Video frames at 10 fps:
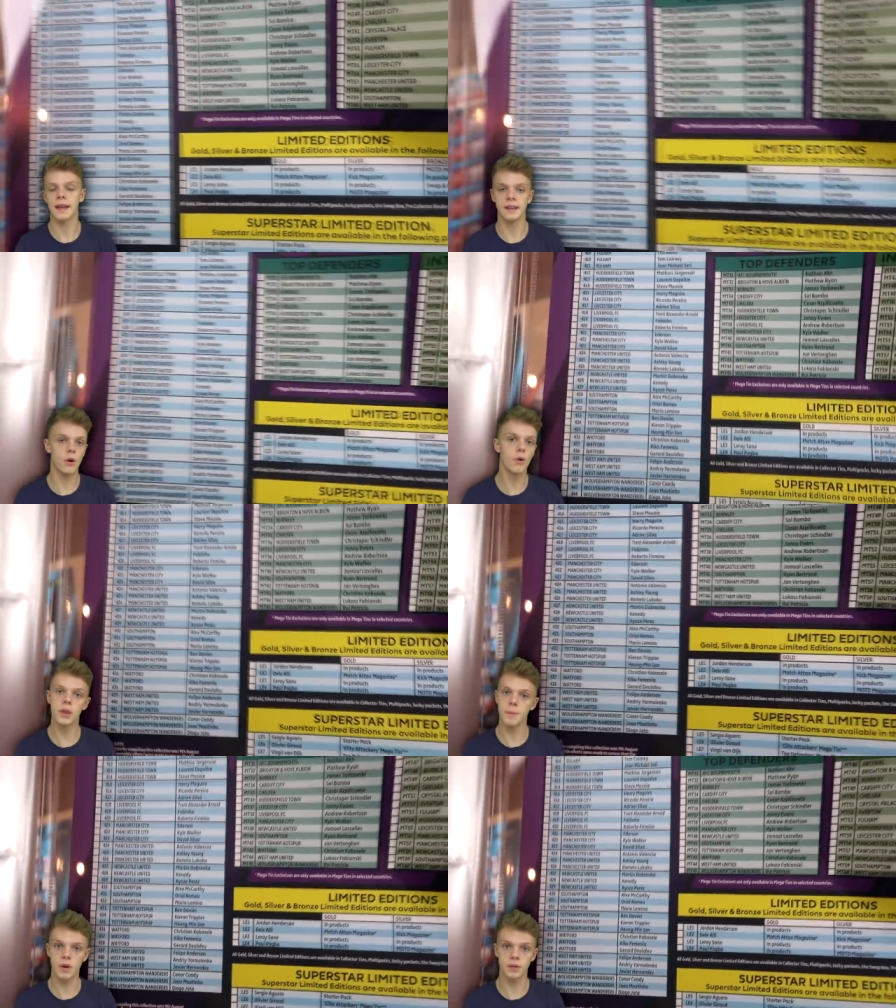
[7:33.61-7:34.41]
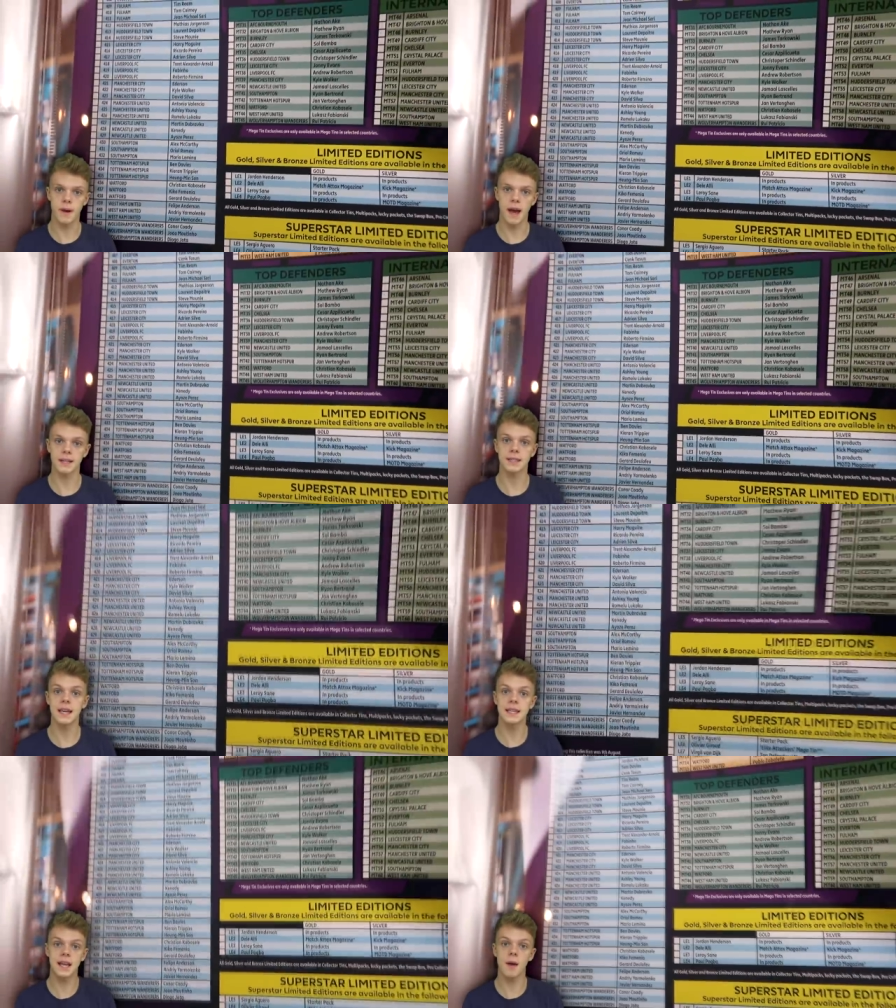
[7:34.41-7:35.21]
in all the multi packs,
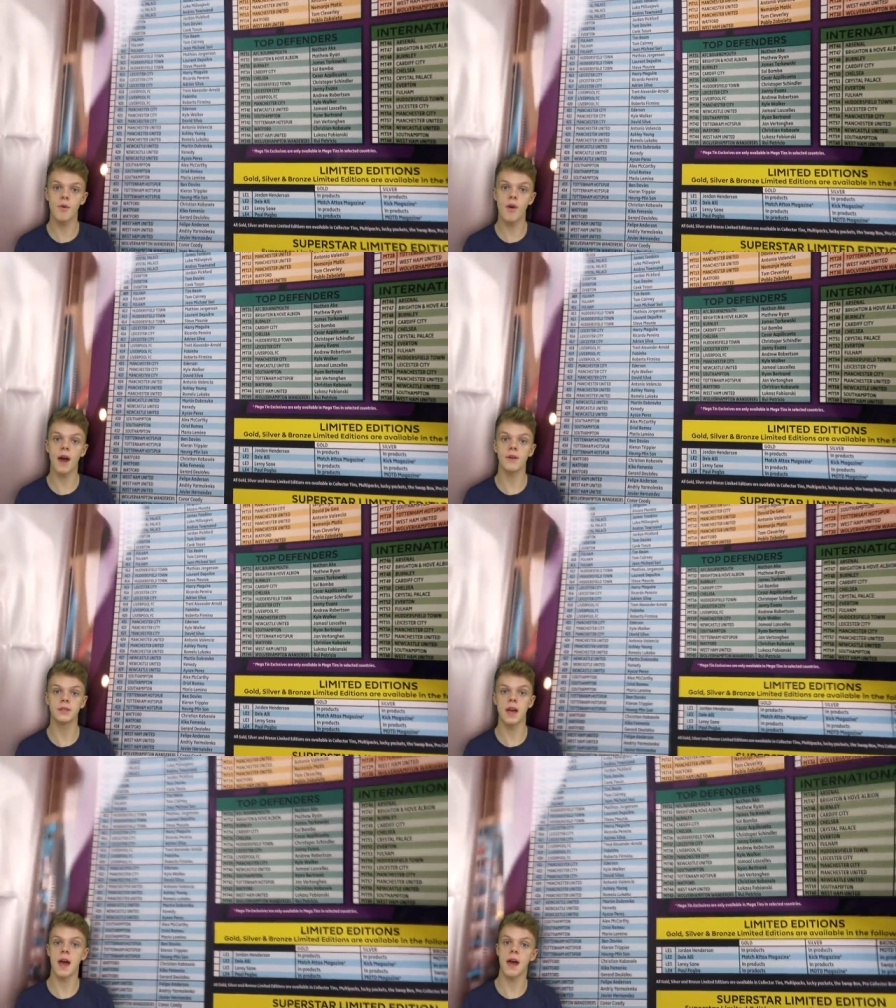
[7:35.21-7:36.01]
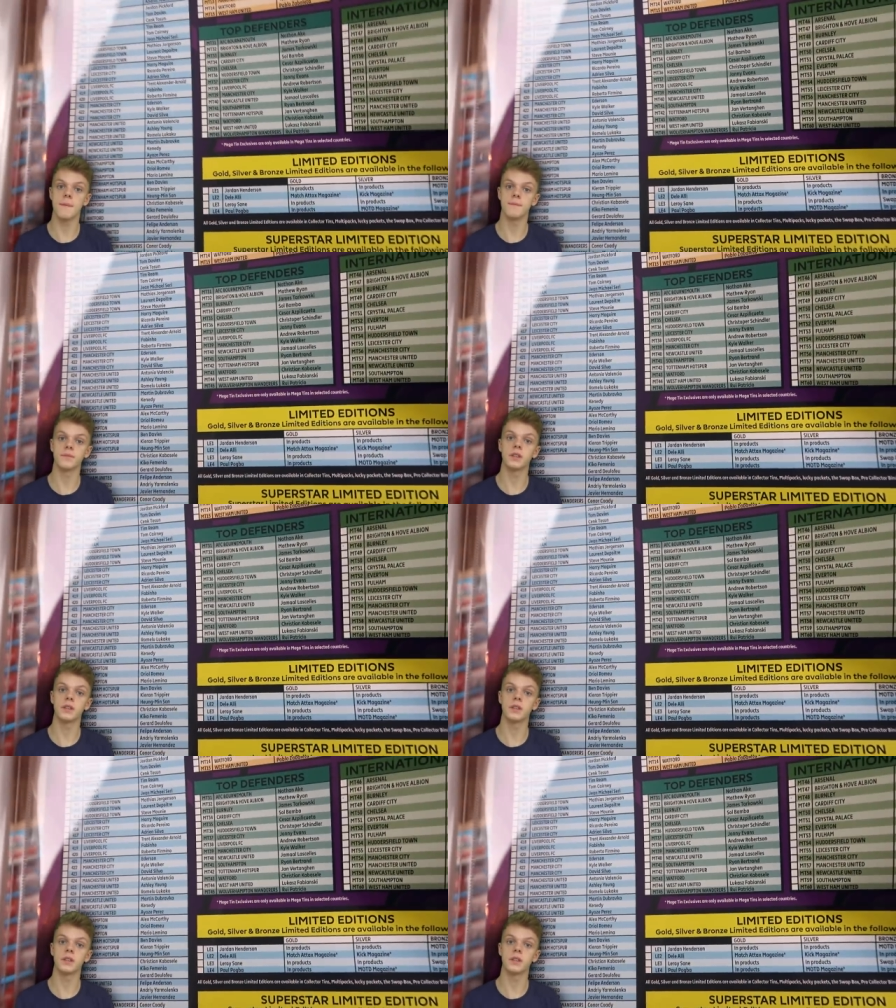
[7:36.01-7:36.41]
this time around um,